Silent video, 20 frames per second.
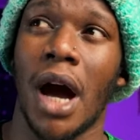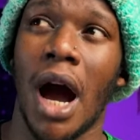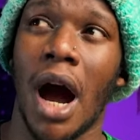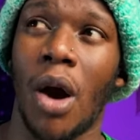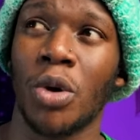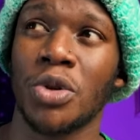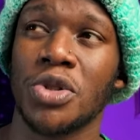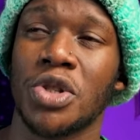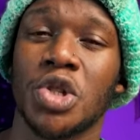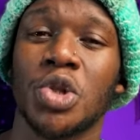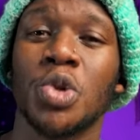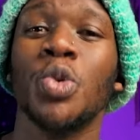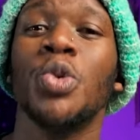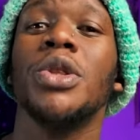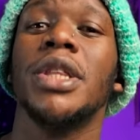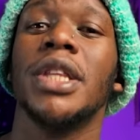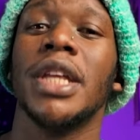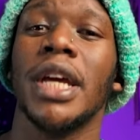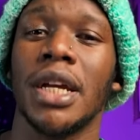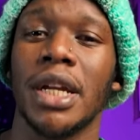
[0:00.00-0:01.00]
how
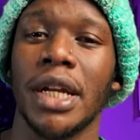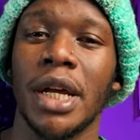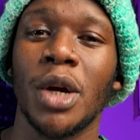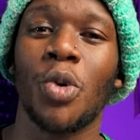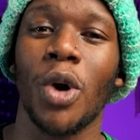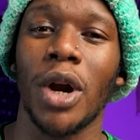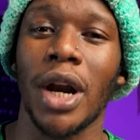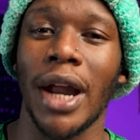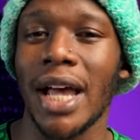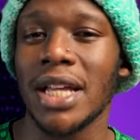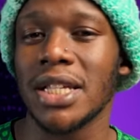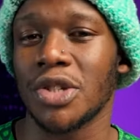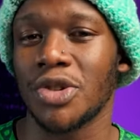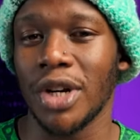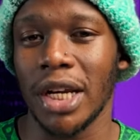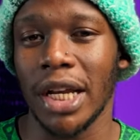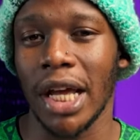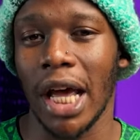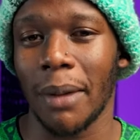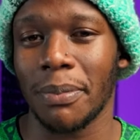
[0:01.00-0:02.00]
soon they equalized
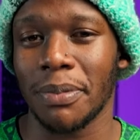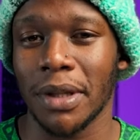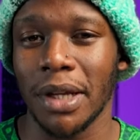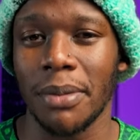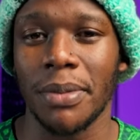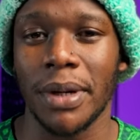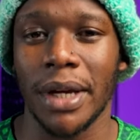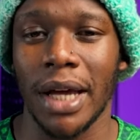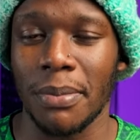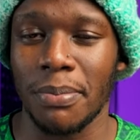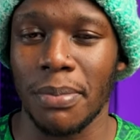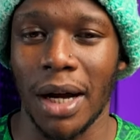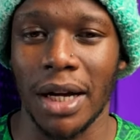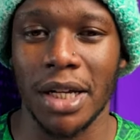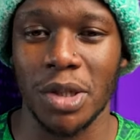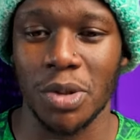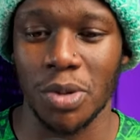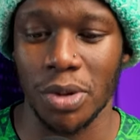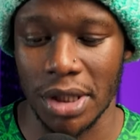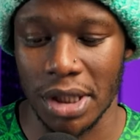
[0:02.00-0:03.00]
really helped them get
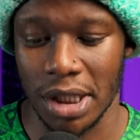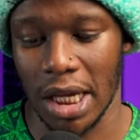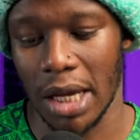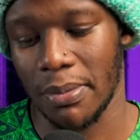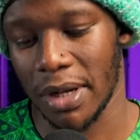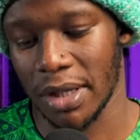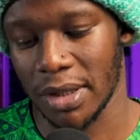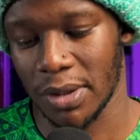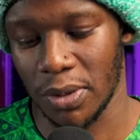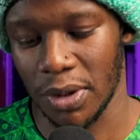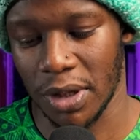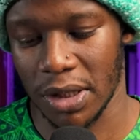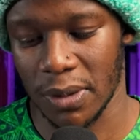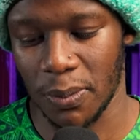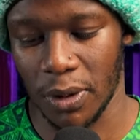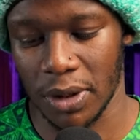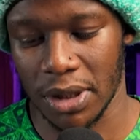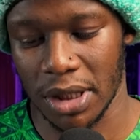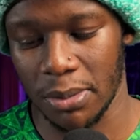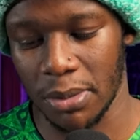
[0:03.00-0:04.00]
back into this game as soon as
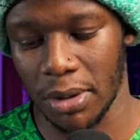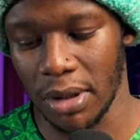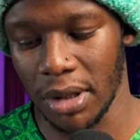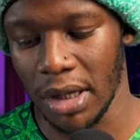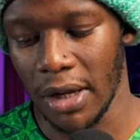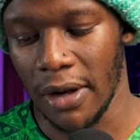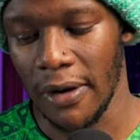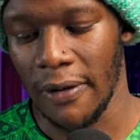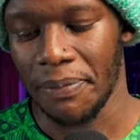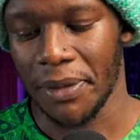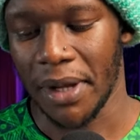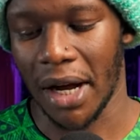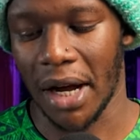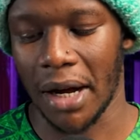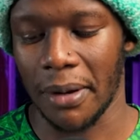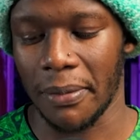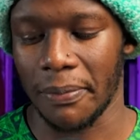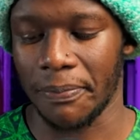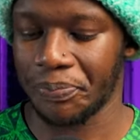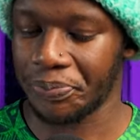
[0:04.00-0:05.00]
possible.
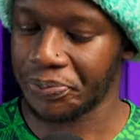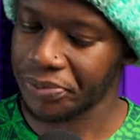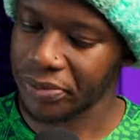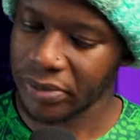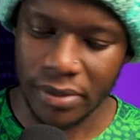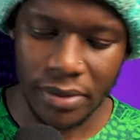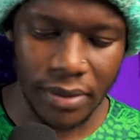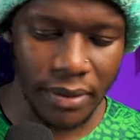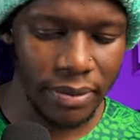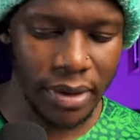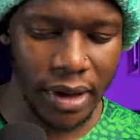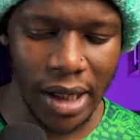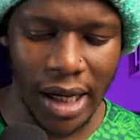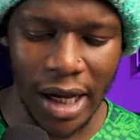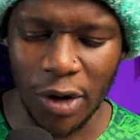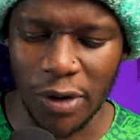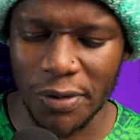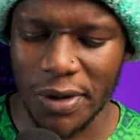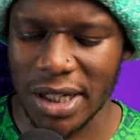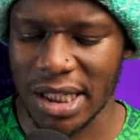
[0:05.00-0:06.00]
Um,
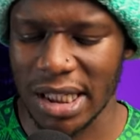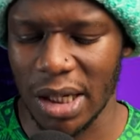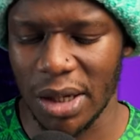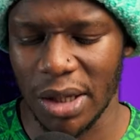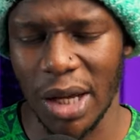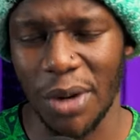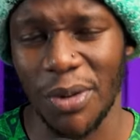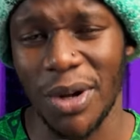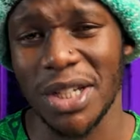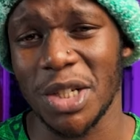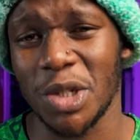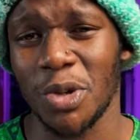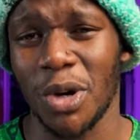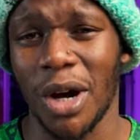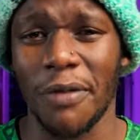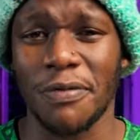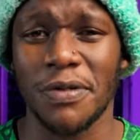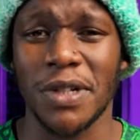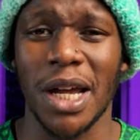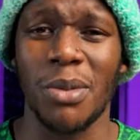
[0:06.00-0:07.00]
and obviously, they went into
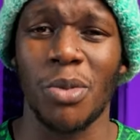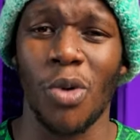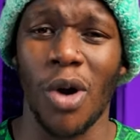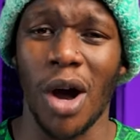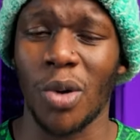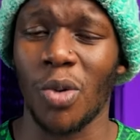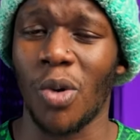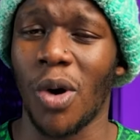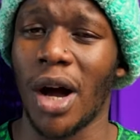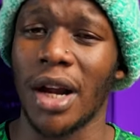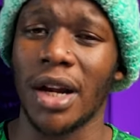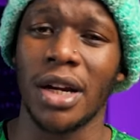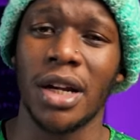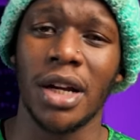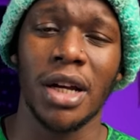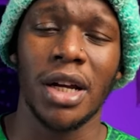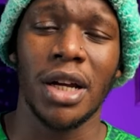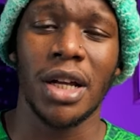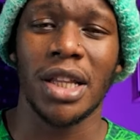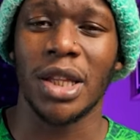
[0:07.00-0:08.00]
halftime one one.
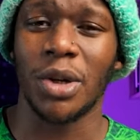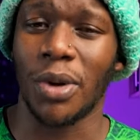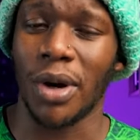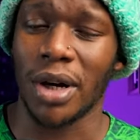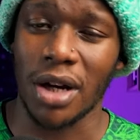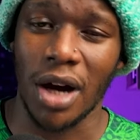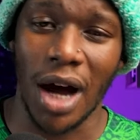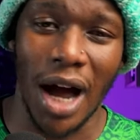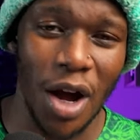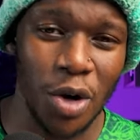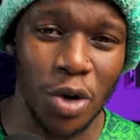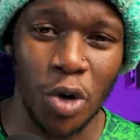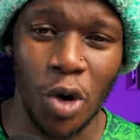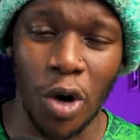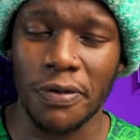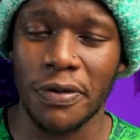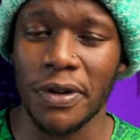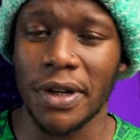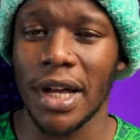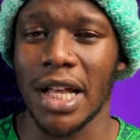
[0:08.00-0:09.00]
They were high on
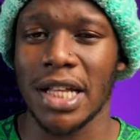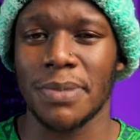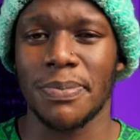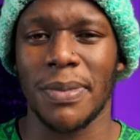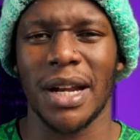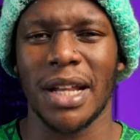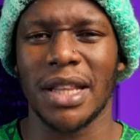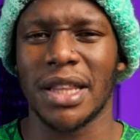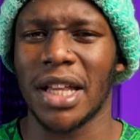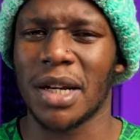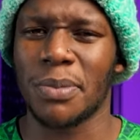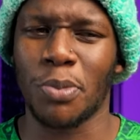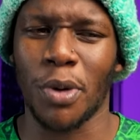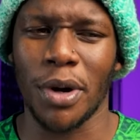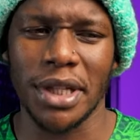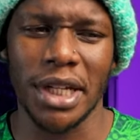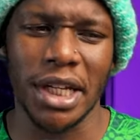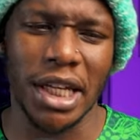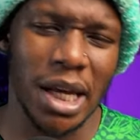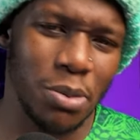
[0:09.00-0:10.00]
confidence. But at that
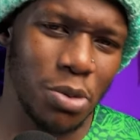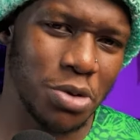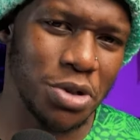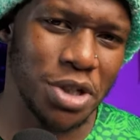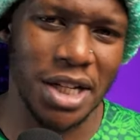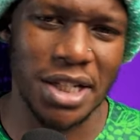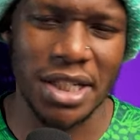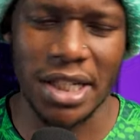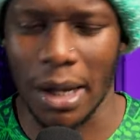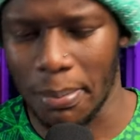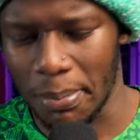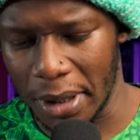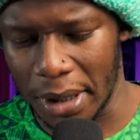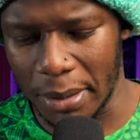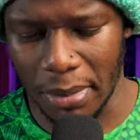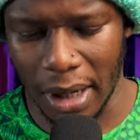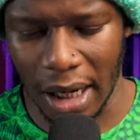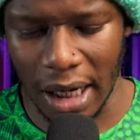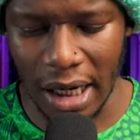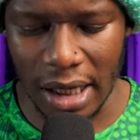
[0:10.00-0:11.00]
point, the game was just a
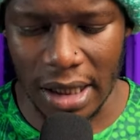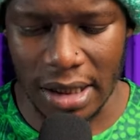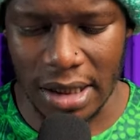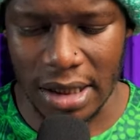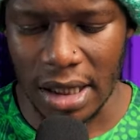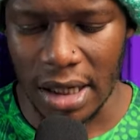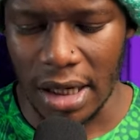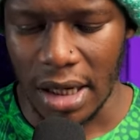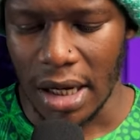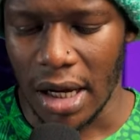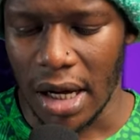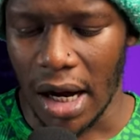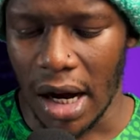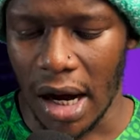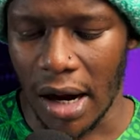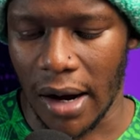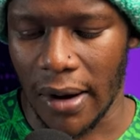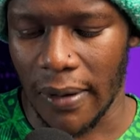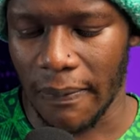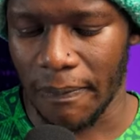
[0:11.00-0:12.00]
bit balanced.
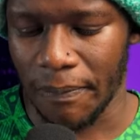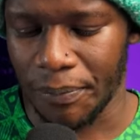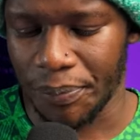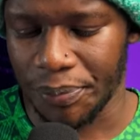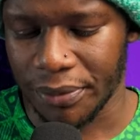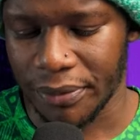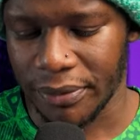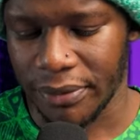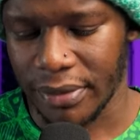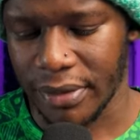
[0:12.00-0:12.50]
Um,